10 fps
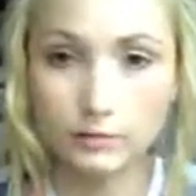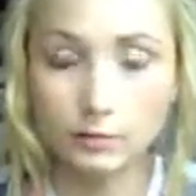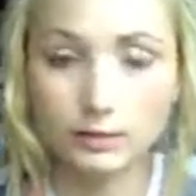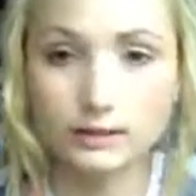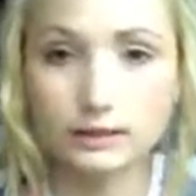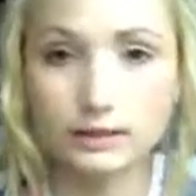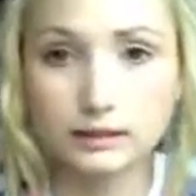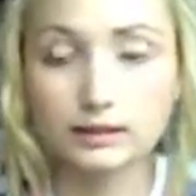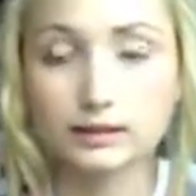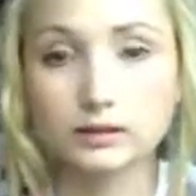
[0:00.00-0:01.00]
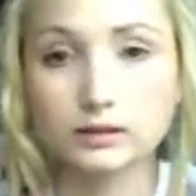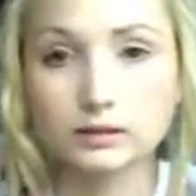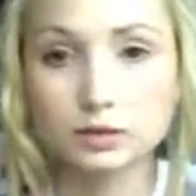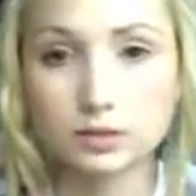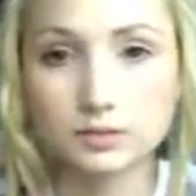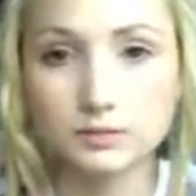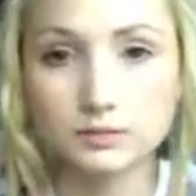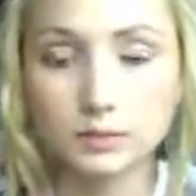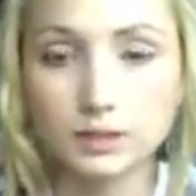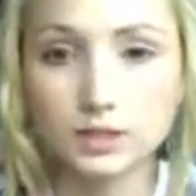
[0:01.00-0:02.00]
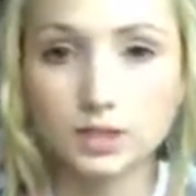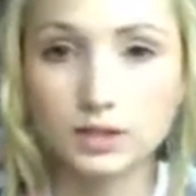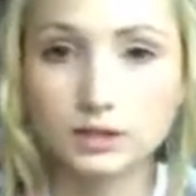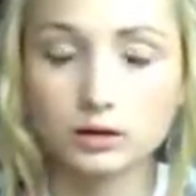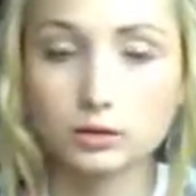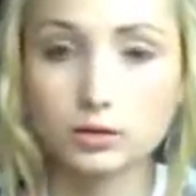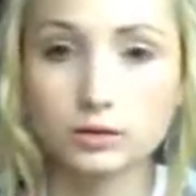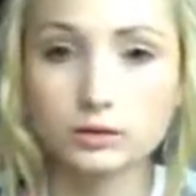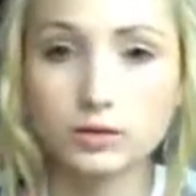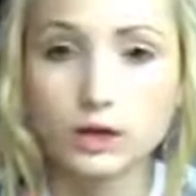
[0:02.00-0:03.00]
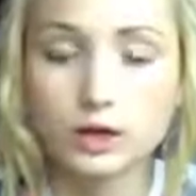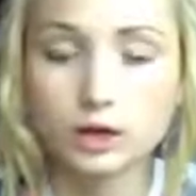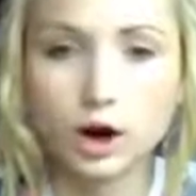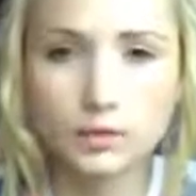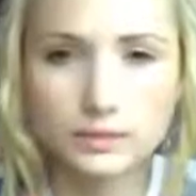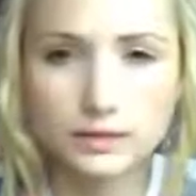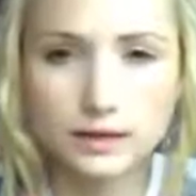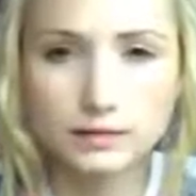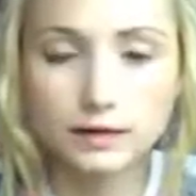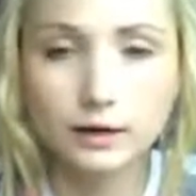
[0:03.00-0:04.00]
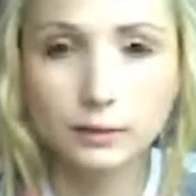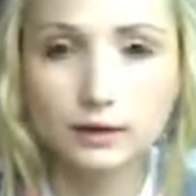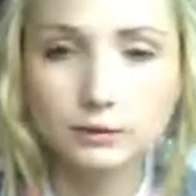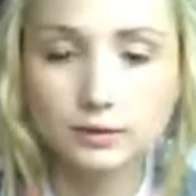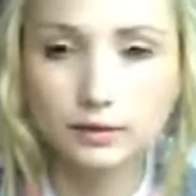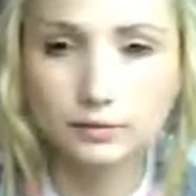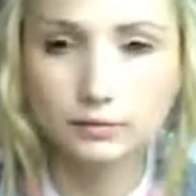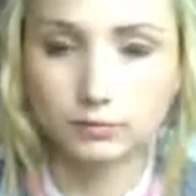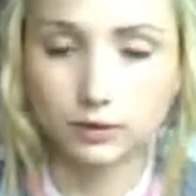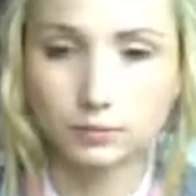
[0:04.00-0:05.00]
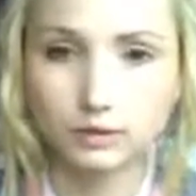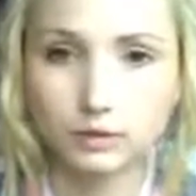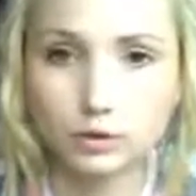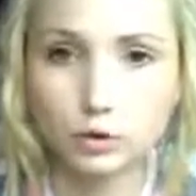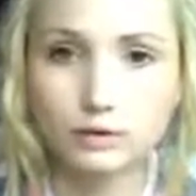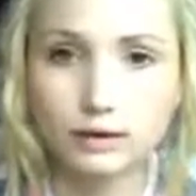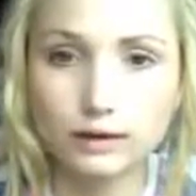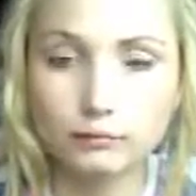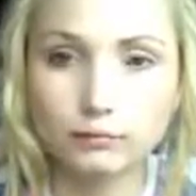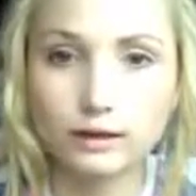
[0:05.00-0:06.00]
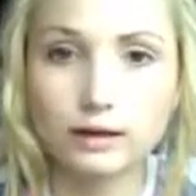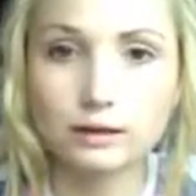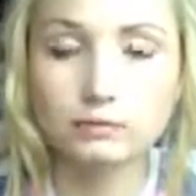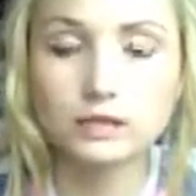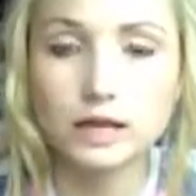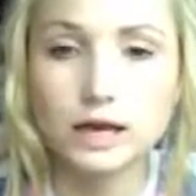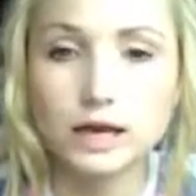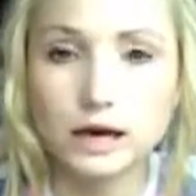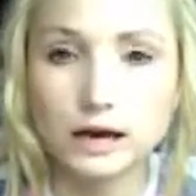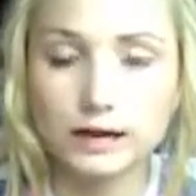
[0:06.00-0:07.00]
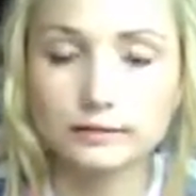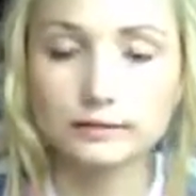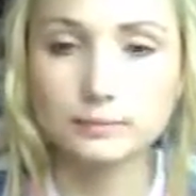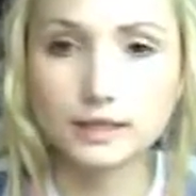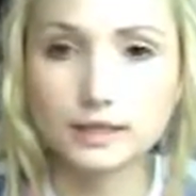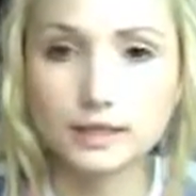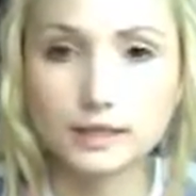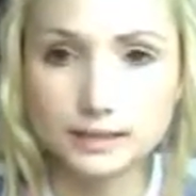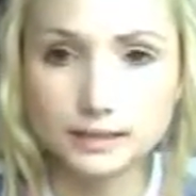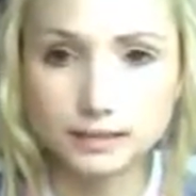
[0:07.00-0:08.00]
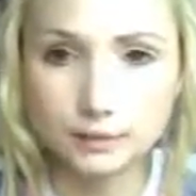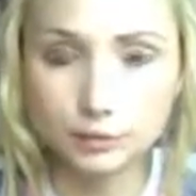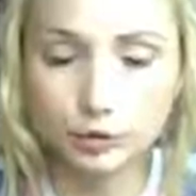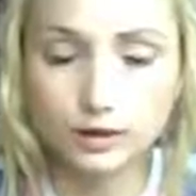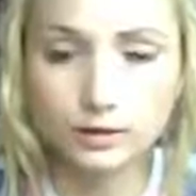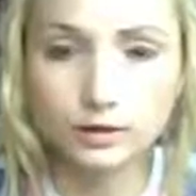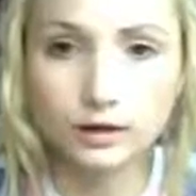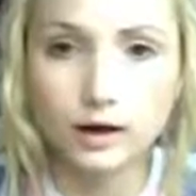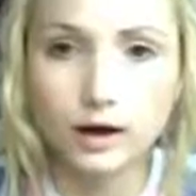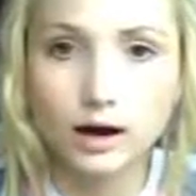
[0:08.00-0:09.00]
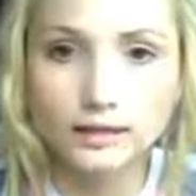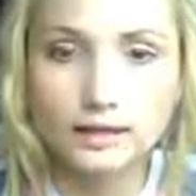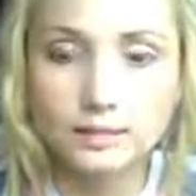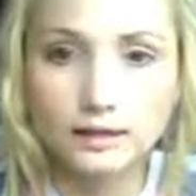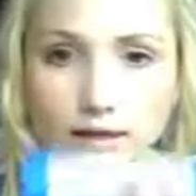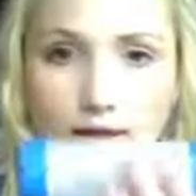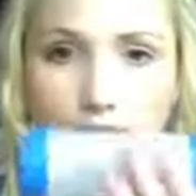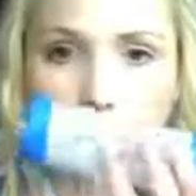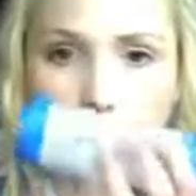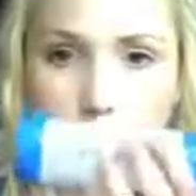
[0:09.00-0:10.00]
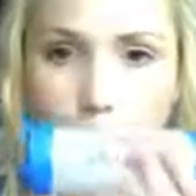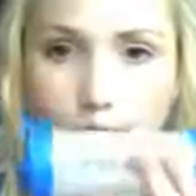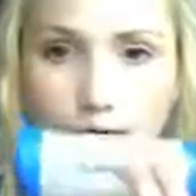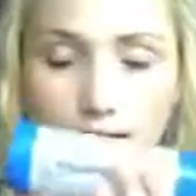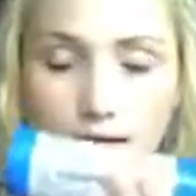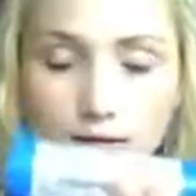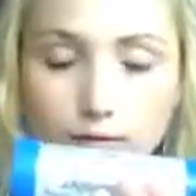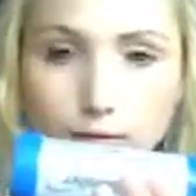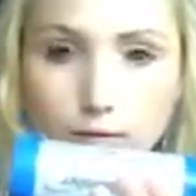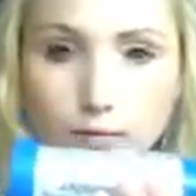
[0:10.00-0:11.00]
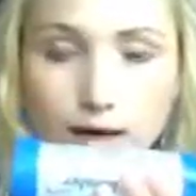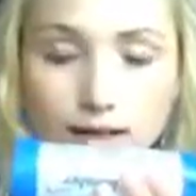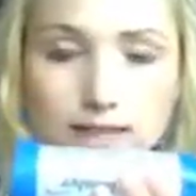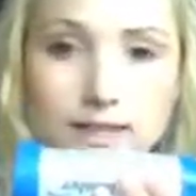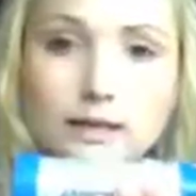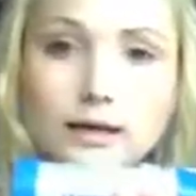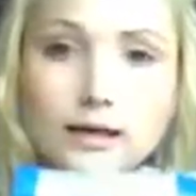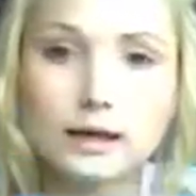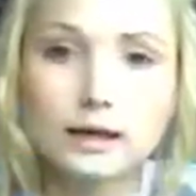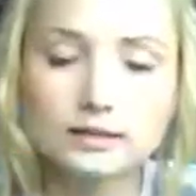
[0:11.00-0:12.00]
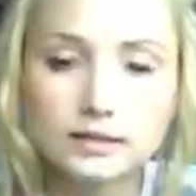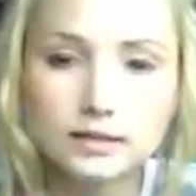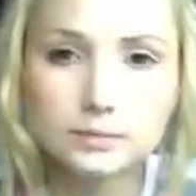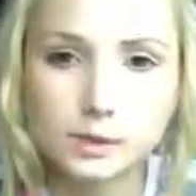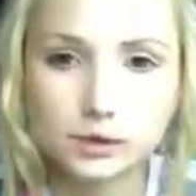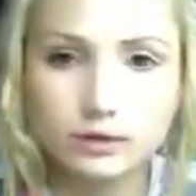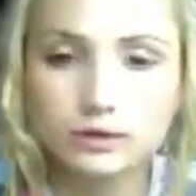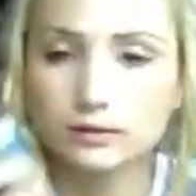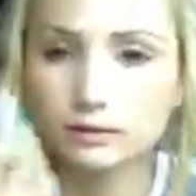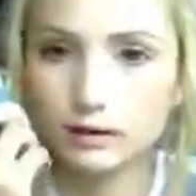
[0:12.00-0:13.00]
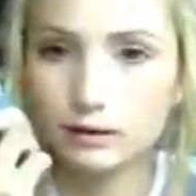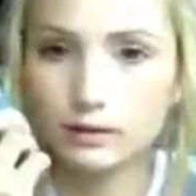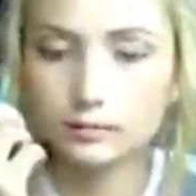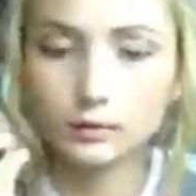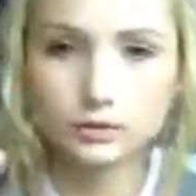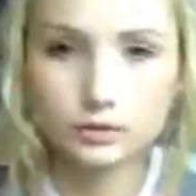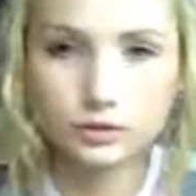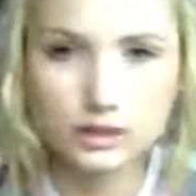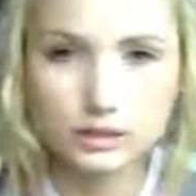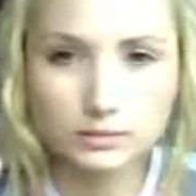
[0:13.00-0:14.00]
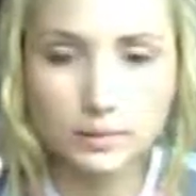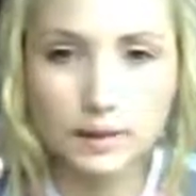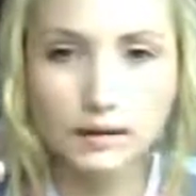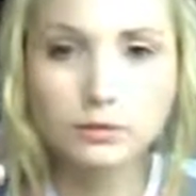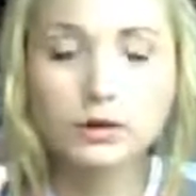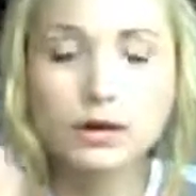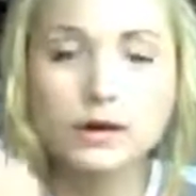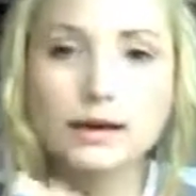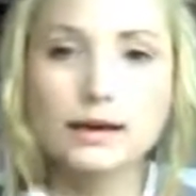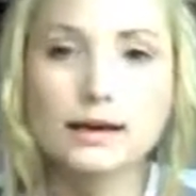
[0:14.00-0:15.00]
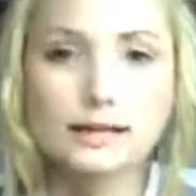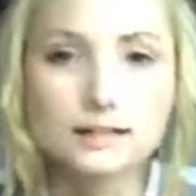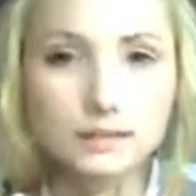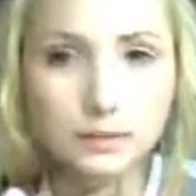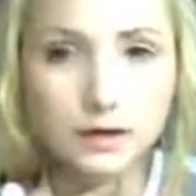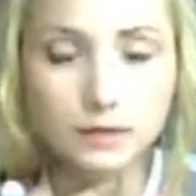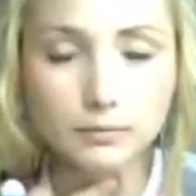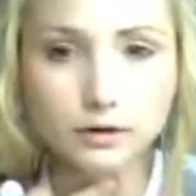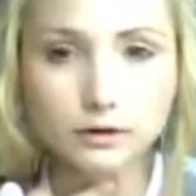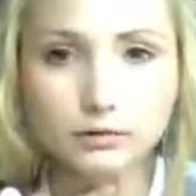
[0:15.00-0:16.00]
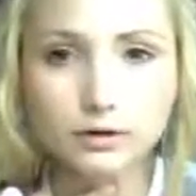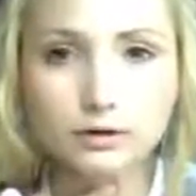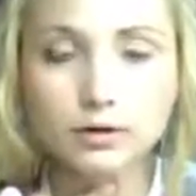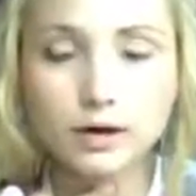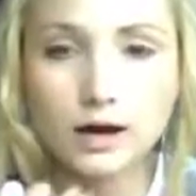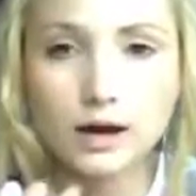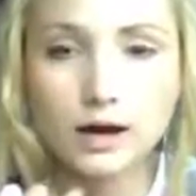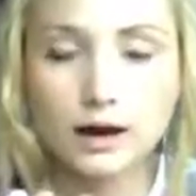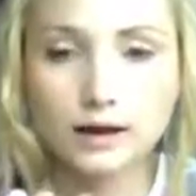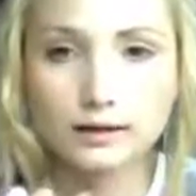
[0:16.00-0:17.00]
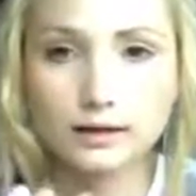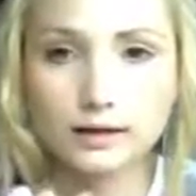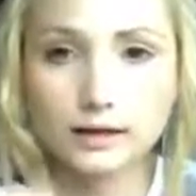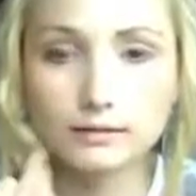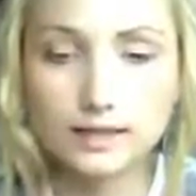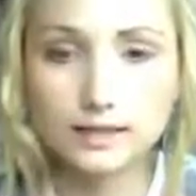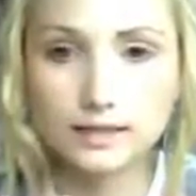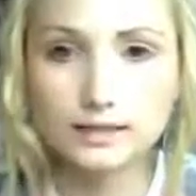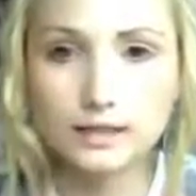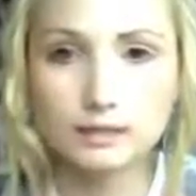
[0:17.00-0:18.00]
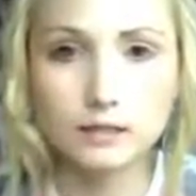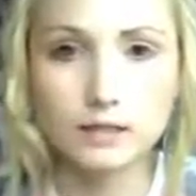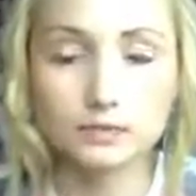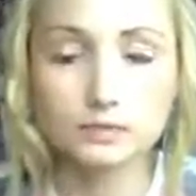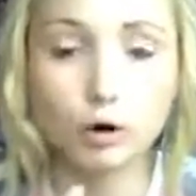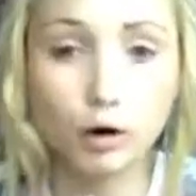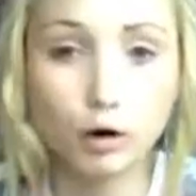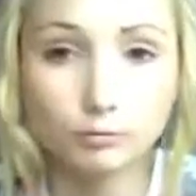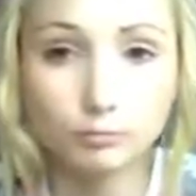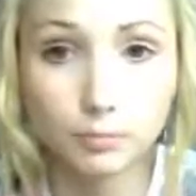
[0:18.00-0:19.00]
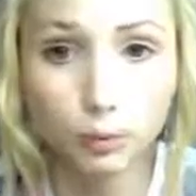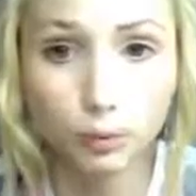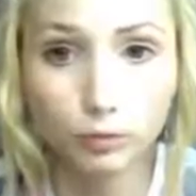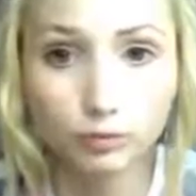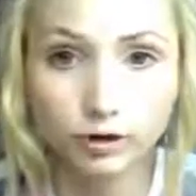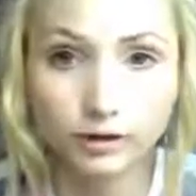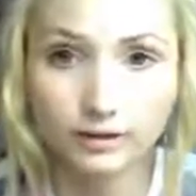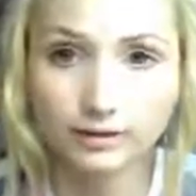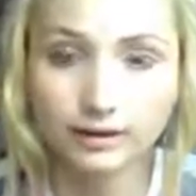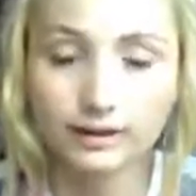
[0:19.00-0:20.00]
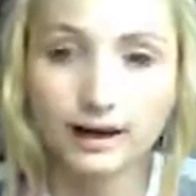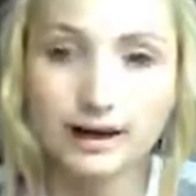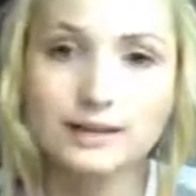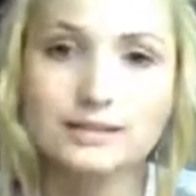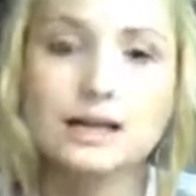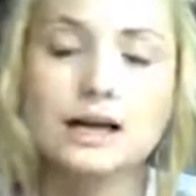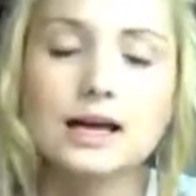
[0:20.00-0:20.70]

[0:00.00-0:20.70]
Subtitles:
basically stops inflammation in the lungs, calms down the airways when they're a bit sore and inflamed, and makes it easier to breathe. I take my inhaler through a volumatic. This is because if I puff it straight into my mouth, it hits the back of my throat and it irritates it and makes me cough more rather than less.